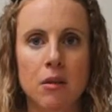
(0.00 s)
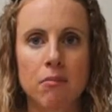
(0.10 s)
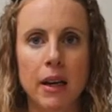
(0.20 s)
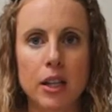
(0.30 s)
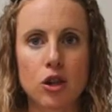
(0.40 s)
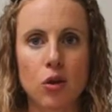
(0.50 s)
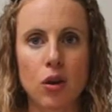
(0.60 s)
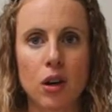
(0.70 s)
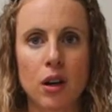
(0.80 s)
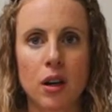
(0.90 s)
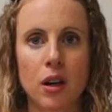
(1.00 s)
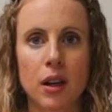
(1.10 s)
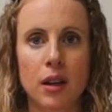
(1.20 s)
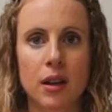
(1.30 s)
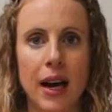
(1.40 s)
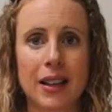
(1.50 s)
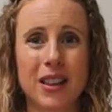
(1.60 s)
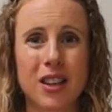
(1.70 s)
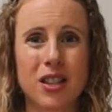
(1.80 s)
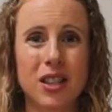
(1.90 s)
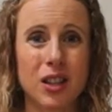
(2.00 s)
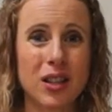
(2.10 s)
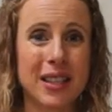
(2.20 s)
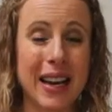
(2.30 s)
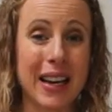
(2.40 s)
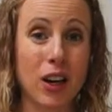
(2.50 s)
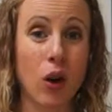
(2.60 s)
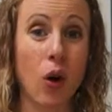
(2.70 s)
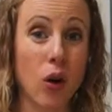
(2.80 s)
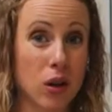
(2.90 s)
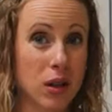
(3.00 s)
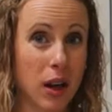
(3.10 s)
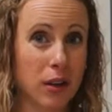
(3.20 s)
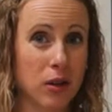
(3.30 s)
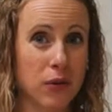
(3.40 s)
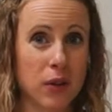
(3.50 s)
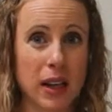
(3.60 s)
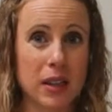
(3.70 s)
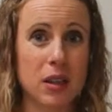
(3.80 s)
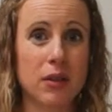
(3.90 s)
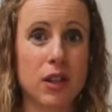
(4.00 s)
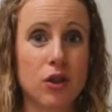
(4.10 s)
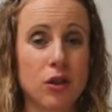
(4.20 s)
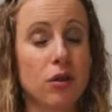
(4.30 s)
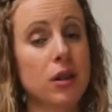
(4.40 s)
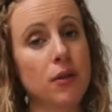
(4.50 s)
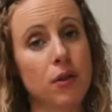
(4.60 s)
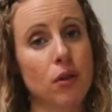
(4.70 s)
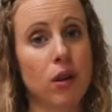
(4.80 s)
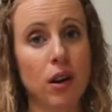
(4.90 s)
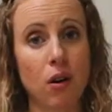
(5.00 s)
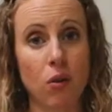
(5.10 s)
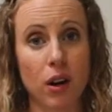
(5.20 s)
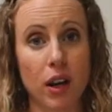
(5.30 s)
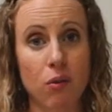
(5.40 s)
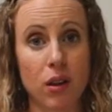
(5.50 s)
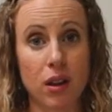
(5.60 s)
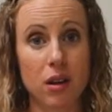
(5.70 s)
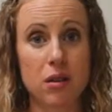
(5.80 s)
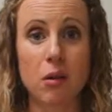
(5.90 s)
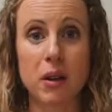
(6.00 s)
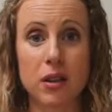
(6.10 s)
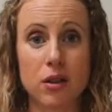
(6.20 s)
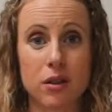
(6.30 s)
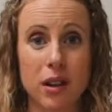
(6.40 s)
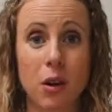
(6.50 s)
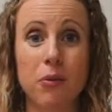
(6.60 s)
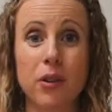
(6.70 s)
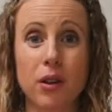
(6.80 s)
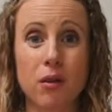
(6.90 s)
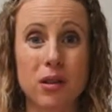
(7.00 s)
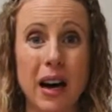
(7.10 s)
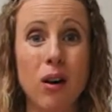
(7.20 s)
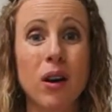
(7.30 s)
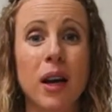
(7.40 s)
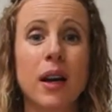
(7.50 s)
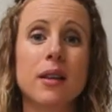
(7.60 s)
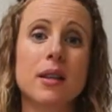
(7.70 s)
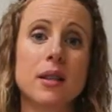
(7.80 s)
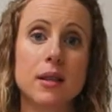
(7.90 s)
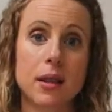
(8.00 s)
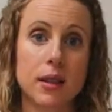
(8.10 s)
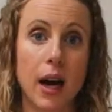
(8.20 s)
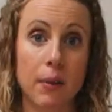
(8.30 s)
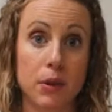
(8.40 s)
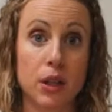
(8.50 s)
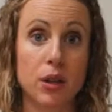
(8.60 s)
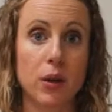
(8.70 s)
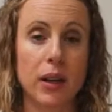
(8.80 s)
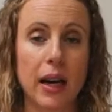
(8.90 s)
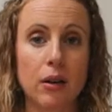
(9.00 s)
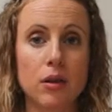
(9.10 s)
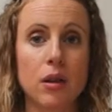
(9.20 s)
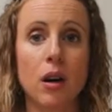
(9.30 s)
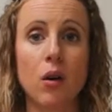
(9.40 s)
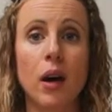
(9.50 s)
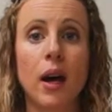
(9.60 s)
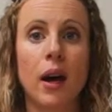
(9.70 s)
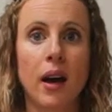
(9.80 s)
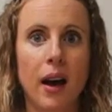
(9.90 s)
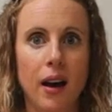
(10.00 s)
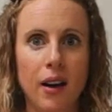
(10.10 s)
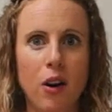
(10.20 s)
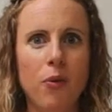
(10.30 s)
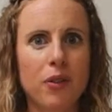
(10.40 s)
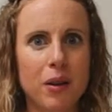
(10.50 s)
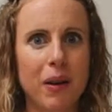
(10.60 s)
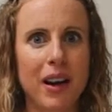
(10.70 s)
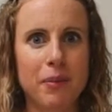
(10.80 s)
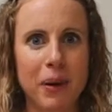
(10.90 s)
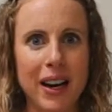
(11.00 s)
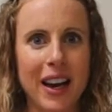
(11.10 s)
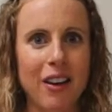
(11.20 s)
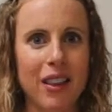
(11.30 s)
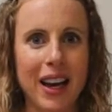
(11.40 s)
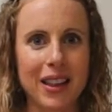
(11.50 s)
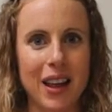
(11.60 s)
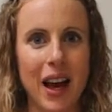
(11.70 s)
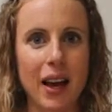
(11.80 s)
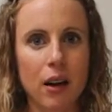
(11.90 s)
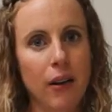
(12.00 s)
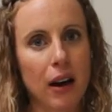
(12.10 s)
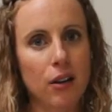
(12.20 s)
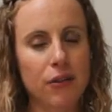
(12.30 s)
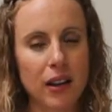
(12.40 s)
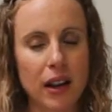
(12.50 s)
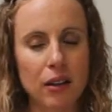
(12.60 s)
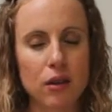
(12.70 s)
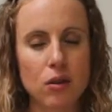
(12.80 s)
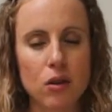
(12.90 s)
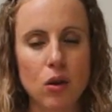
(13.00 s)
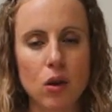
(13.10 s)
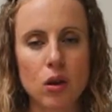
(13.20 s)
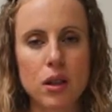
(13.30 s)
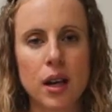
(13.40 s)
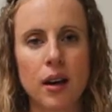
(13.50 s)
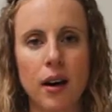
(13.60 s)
Make sure that they're still setting goals on those food and activity journals, even though they're not working with the adult mentors to help fill those out. This is the time to do it now. So hopefully by now they get the hang of how to fill out those goals.